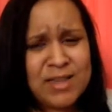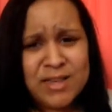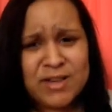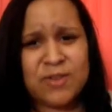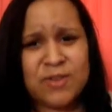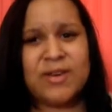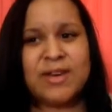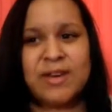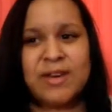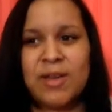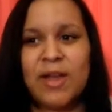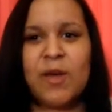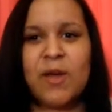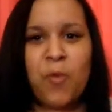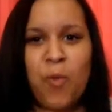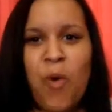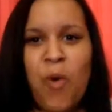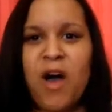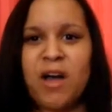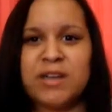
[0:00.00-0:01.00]
So you don't need to like
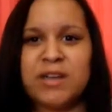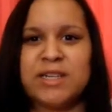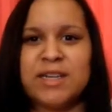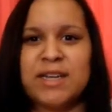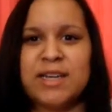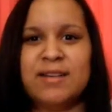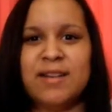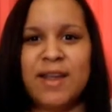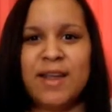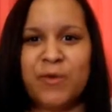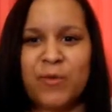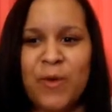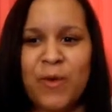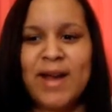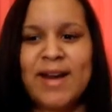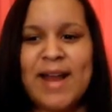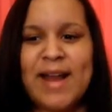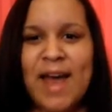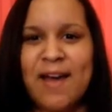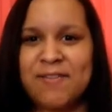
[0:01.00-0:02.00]
wash it like
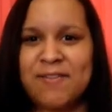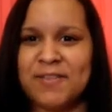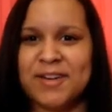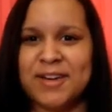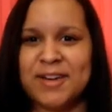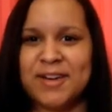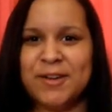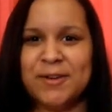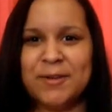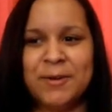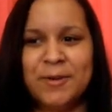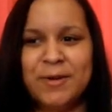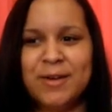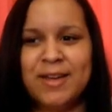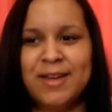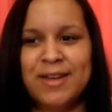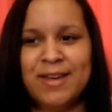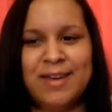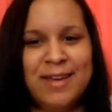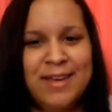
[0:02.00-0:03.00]
right after you
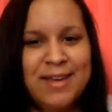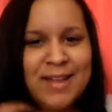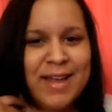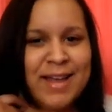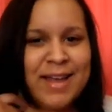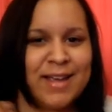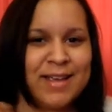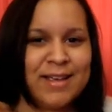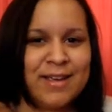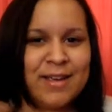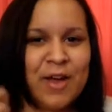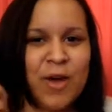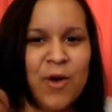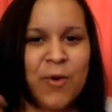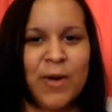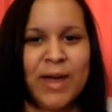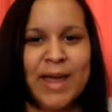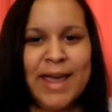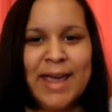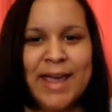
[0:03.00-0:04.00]
like
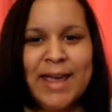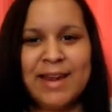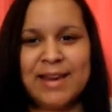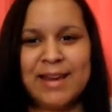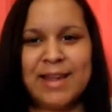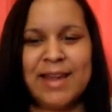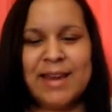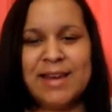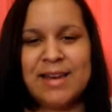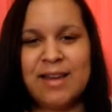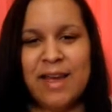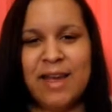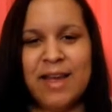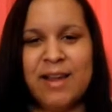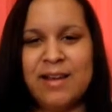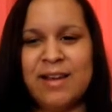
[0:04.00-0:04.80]
go in and get it done.